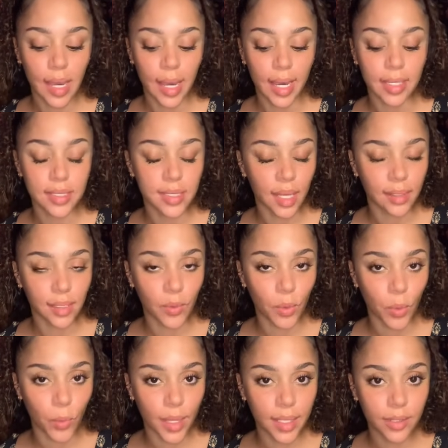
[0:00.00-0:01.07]
It's like they were
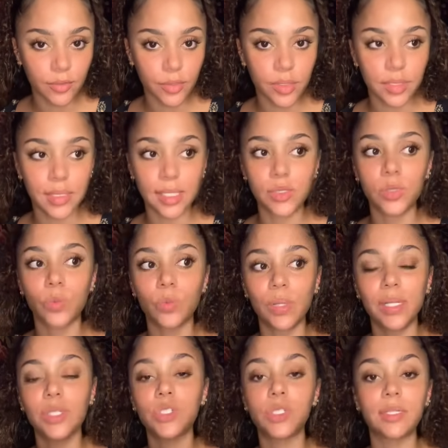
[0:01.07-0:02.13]
waiting for the day to
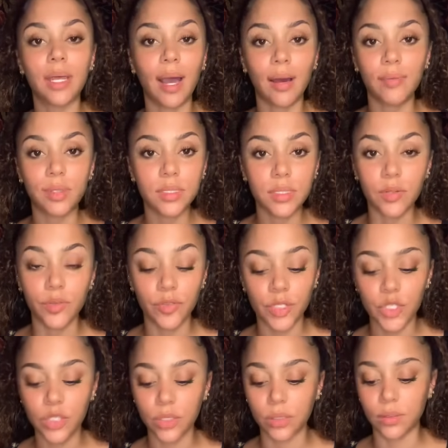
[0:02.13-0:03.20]
really just have this
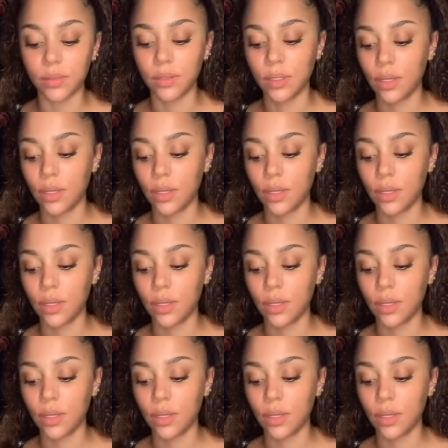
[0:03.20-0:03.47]
official.